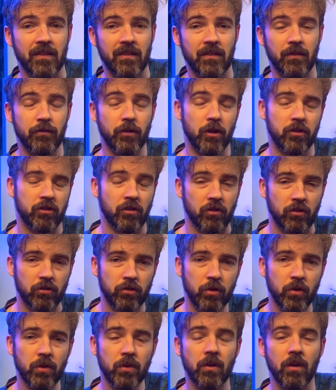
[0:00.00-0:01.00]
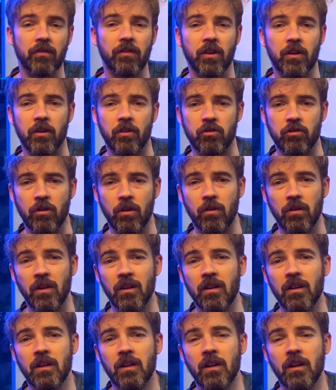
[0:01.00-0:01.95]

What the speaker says: the version 2 of the controller